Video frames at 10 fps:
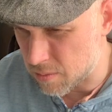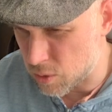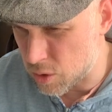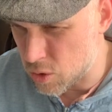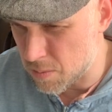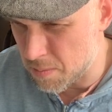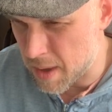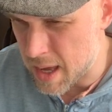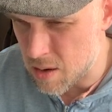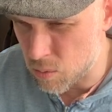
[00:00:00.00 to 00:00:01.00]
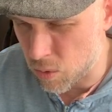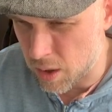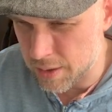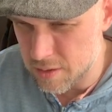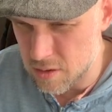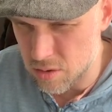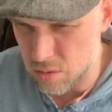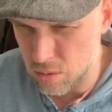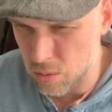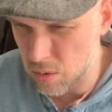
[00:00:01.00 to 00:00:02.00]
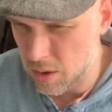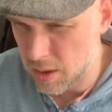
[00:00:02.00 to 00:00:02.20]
You may want to